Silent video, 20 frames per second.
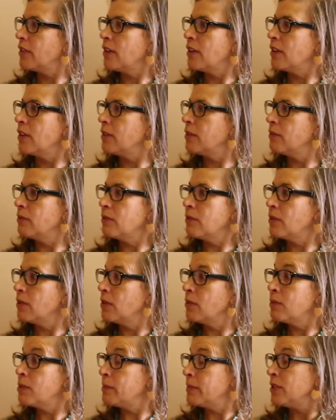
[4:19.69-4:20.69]

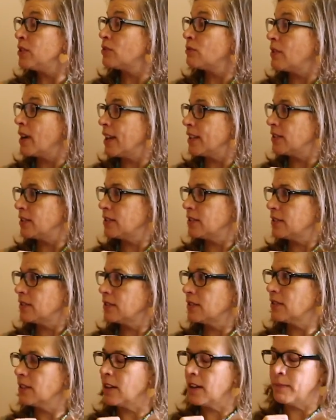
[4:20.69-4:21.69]
the women's rights
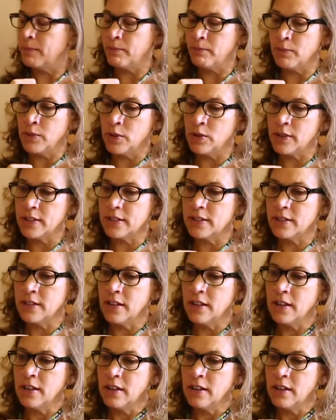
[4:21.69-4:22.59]
unit